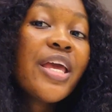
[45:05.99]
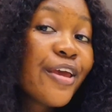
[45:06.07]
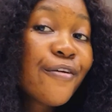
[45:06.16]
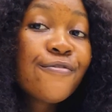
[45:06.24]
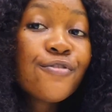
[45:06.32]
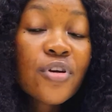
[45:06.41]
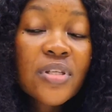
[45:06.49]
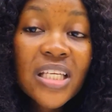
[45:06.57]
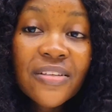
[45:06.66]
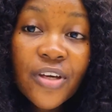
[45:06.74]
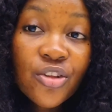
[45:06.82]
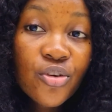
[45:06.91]
If your
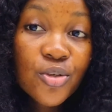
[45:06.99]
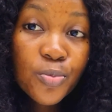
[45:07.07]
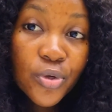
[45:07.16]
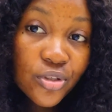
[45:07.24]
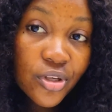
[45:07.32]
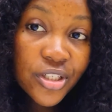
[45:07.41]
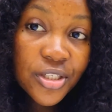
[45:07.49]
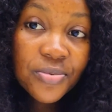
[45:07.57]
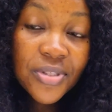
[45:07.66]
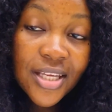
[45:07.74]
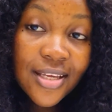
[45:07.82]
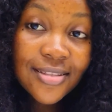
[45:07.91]
certificate of sponsorship
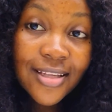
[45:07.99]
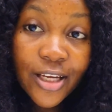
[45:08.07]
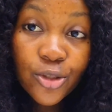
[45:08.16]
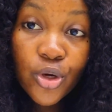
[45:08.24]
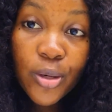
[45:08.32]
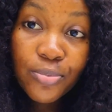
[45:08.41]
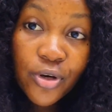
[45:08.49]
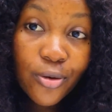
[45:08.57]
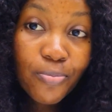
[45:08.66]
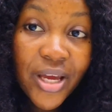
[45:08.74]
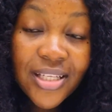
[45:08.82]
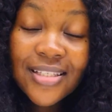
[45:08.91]
states that your
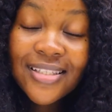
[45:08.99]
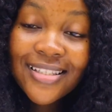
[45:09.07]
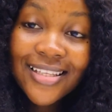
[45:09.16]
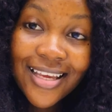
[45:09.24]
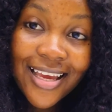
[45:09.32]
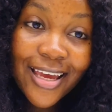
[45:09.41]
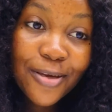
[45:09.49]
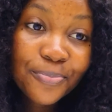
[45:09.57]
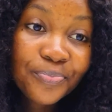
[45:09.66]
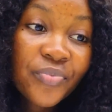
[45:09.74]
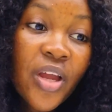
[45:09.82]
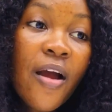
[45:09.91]
employment
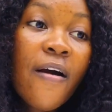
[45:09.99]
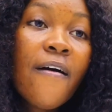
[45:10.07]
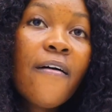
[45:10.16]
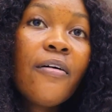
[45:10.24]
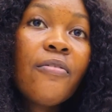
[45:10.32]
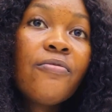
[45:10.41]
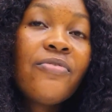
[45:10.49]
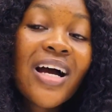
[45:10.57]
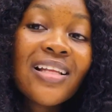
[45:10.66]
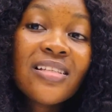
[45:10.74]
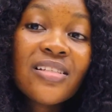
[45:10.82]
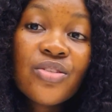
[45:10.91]

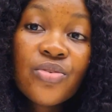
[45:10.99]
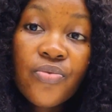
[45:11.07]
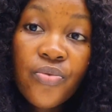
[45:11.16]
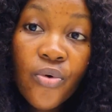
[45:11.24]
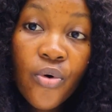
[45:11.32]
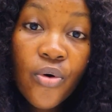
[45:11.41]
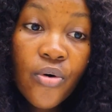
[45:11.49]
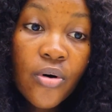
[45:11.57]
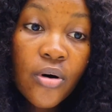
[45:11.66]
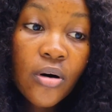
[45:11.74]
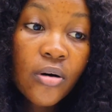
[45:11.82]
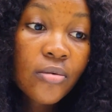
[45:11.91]
valid for
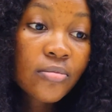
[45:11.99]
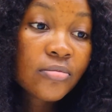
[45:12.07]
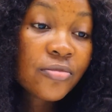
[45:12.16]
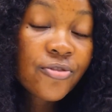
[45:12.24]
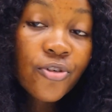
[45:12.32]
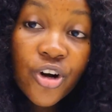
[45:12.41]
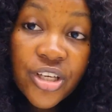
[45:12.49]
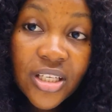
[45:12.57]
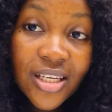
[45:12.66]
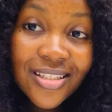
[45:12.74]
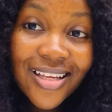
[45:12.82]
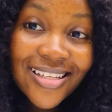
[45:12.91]
4
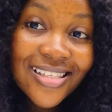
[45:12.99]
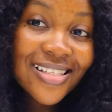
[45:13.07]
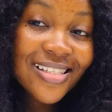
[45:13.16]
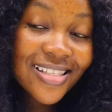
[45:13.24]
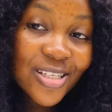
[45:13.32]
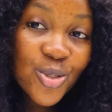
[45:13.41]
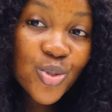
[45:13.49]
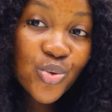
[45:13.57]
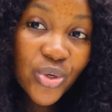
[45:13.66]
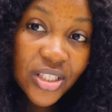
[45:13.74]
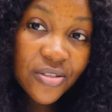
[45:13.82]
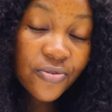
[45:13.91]
years, that is
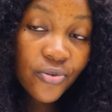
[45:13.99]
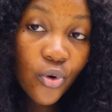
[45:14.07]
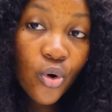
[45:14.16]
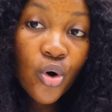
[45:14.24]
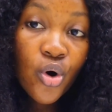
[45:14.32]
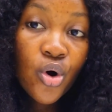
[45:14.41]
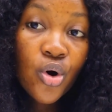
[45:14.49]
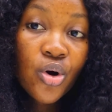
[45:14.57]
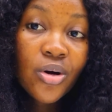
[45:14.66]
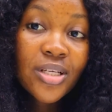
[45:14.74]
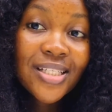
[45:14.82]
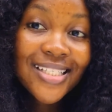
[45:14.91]
624
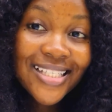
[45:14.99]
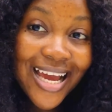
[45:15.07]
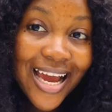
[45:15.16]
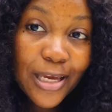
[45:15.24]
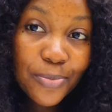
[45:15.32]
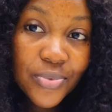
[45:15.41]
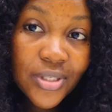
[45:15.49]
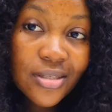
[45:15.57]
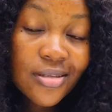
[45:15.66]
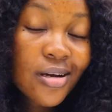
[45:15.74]
times